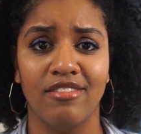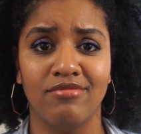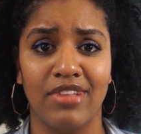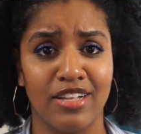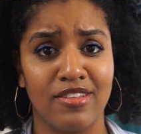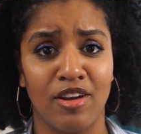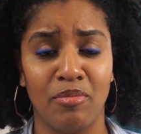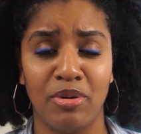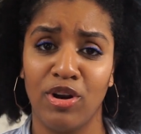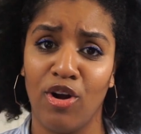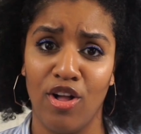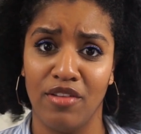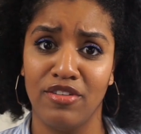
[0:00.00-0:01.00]
that's going to put
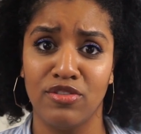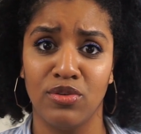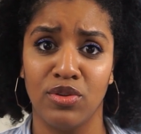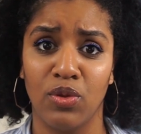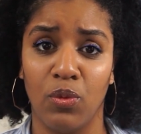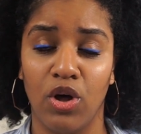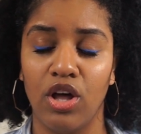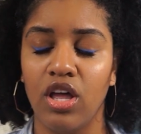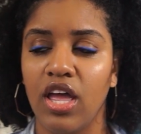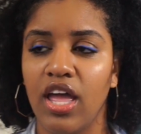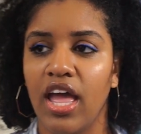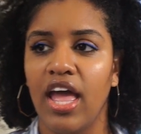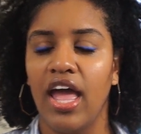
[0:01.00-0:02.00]
all of us on the wall?
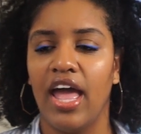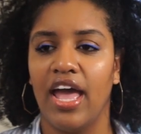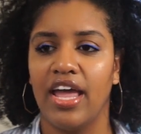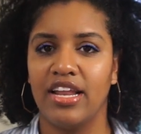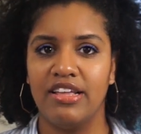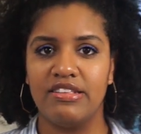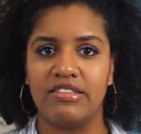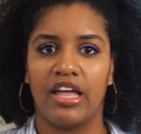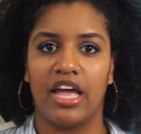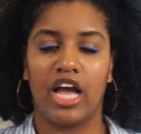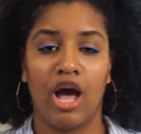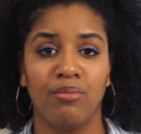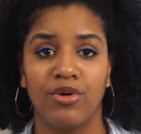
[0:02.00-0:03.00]
And he's
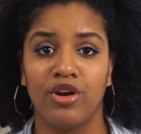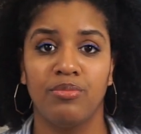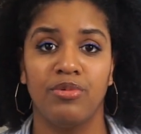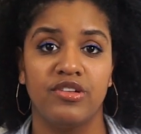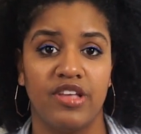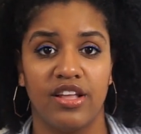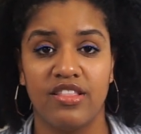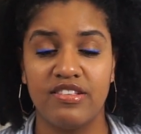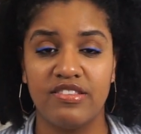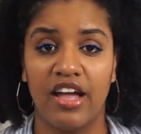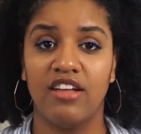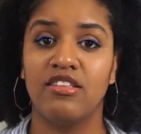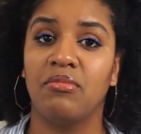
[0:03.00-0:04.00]
like, I'm going to protect this
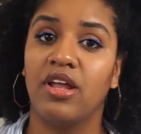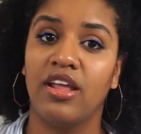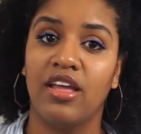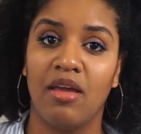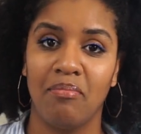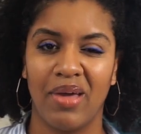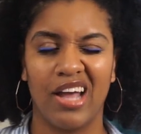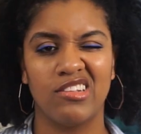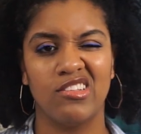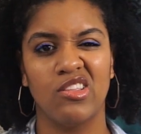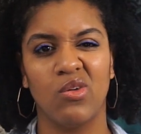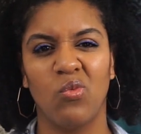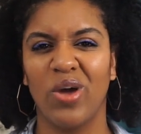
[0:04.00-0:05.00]
house. I'm going to get back
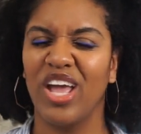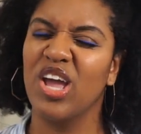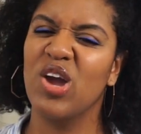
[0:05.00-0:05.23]
to the way